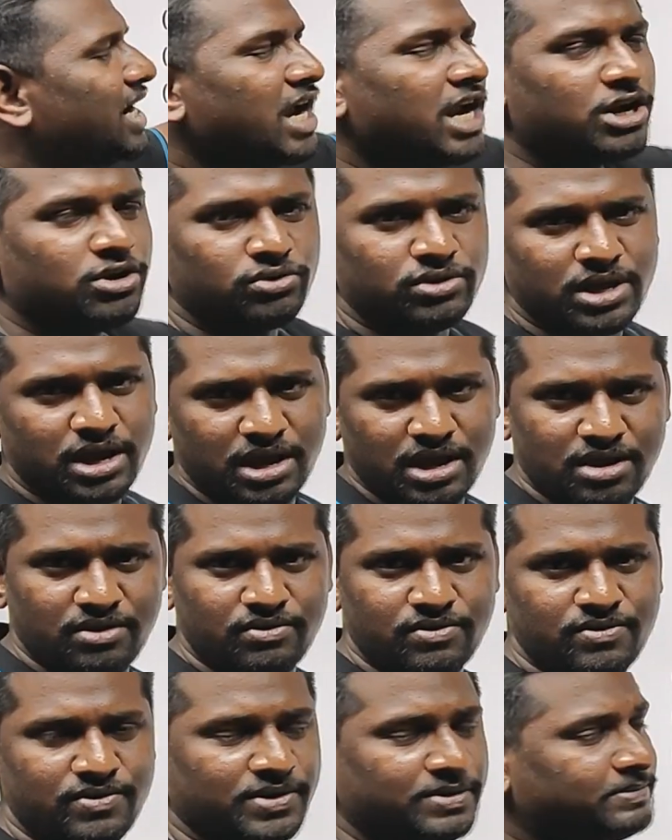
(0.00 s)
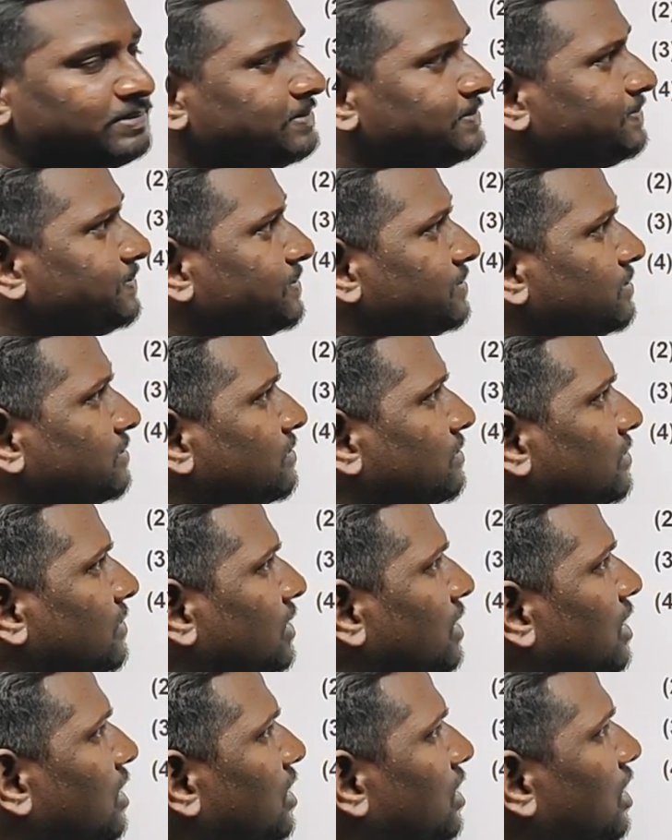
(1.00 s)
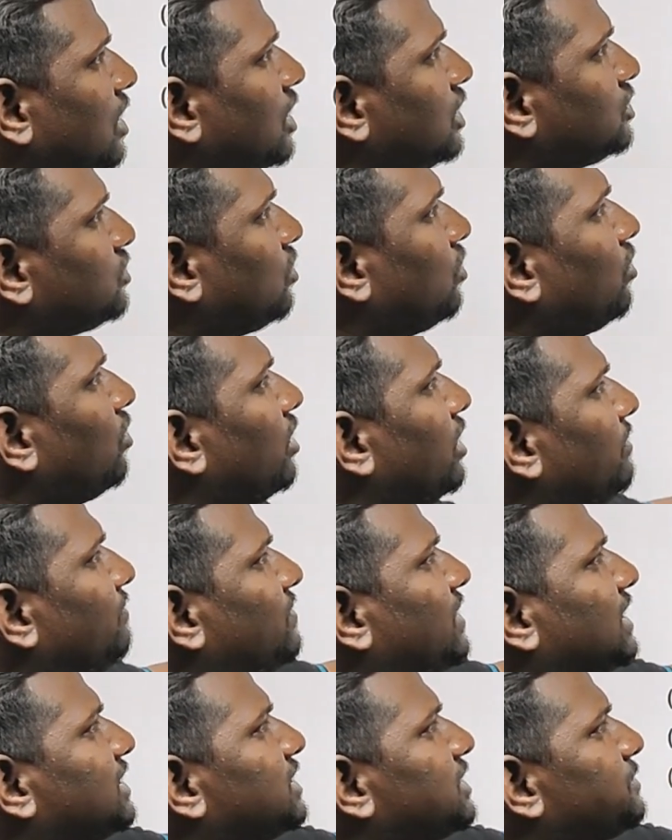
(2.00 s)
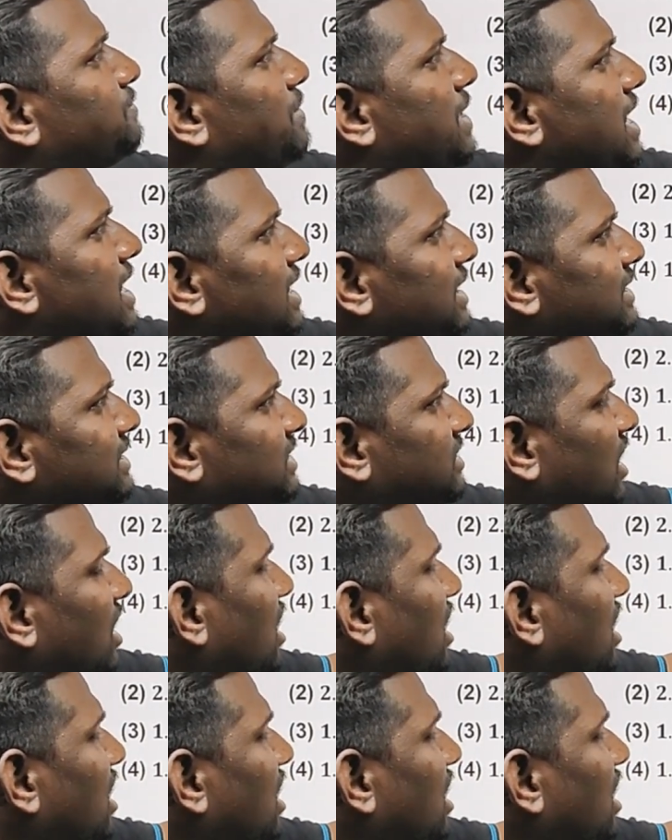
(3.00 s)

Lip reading: K2 they have given. So if the springs